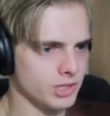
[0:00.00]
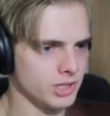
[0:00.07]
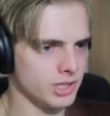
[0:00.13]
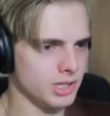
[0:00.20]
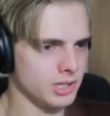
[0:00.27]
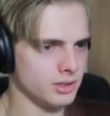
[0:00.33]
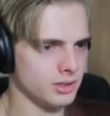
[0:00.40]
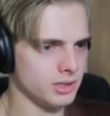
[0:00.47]

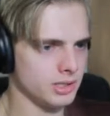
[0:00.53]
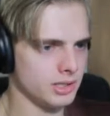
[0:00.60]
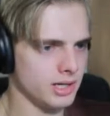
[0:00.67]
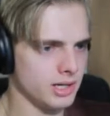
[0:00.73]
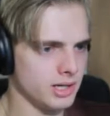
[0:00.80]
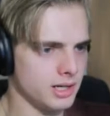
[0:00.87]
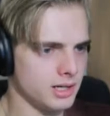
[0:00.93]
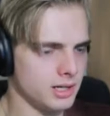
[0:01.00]
Yeah, look at
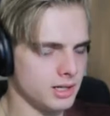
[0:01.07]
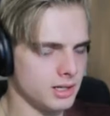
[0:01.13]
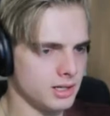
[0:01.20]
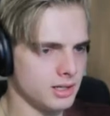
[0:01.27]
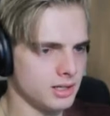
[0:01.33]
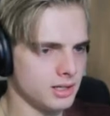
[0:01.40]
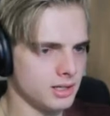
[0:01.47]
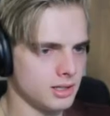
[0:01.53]
that.
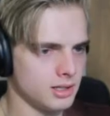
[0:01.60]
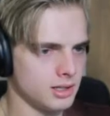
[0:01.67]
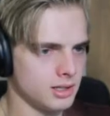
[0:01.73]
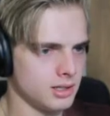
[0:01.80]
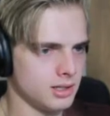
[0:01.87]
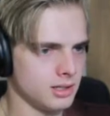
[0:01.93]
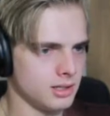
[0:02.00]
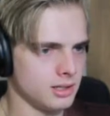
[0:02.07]

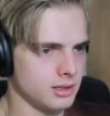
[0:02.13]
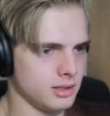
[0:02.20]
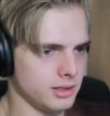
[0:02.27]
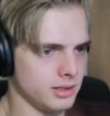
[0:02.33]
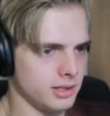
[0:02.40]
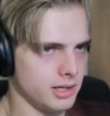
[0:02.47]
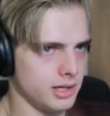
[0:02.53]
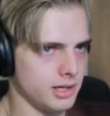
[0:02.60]
Look
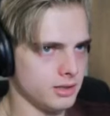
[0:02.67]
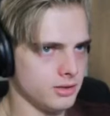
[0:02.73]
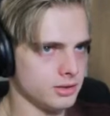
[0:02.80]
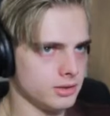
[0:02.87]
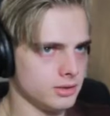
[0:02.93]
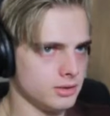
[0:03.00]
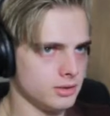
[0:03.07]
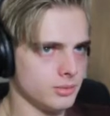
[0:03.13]
at that. I know
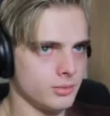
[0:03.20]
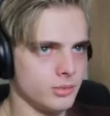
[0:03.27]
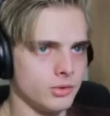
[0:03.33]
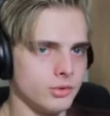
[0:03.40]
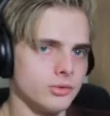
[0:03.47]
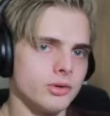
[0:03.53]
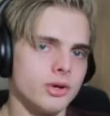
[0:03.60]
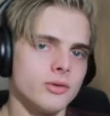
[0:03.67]
what to do. I'm
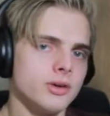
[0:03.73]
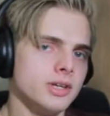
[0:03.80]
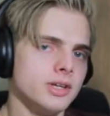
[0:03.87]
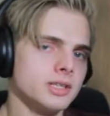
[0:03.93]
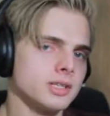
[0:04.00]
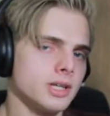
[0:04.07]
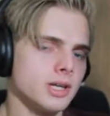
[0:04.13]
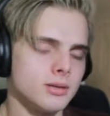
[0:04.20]
going the right way
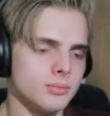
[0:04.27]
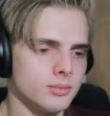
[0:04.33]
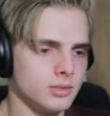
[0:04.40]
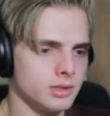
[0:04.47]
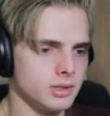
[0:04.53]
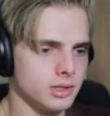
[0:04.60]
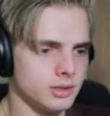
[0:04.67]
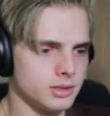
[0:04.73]
this time.
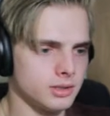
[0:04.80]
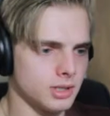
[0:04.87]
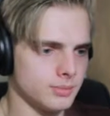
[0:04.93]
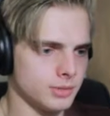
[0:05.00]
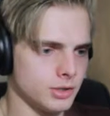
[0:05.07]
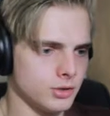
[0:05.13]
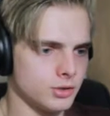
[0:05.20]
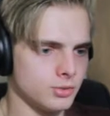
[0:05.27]
The other
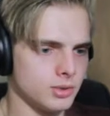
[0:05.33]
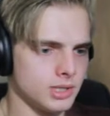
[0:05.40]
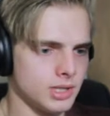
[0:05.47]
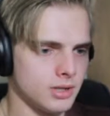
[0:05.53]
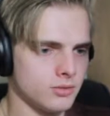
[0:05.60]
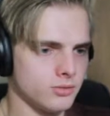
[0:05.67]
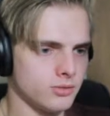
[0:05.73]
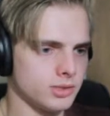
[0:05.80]
times I always went
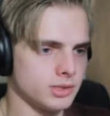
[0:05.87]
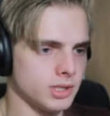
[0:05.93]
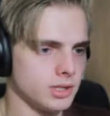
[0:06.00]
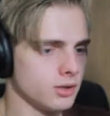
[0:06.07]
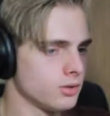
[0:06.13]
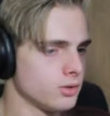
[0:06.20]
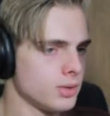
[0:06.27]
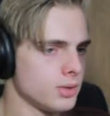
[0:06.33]
down first. I
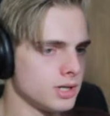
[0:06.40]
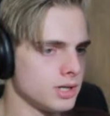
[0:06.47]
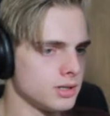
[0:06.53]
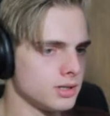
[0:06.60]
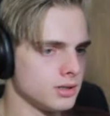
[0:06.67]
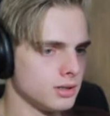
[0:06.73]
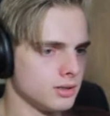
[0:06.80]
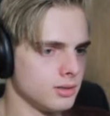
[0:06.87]
don't know why,
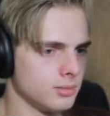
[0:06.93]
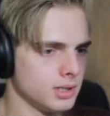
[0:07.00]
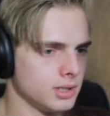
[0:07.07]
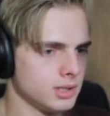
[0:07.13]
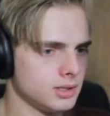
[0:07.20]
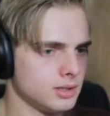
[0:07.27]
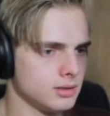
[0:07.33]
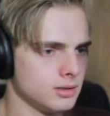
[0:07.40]
but I
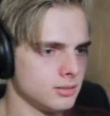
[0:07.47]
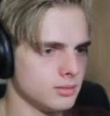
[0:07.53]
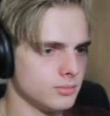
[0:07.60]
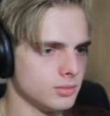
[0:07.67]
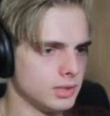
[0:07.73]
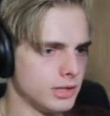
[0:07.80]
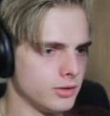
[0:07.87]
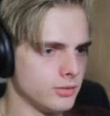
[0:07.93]
did.
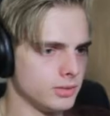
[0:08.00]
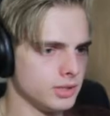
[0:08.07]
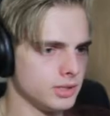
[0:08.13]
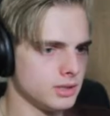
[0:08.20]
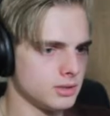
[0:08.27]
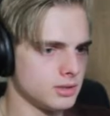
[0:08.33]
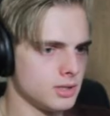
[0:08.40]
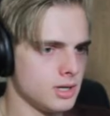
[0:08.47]
But now I'm in
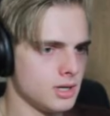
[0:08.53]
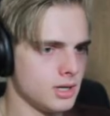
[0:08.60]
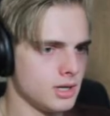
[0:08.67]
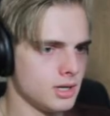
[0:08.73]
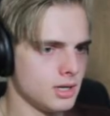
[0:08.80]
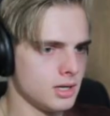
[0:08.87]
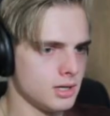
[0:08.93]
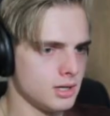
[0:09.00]
this.
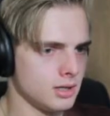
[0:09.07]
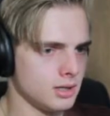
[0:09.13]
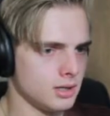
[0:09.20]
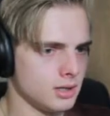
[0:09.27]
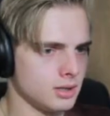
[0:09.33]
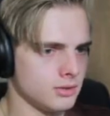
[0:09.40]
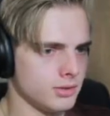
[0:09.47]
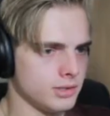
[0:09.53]

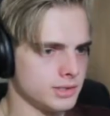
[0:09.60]
It's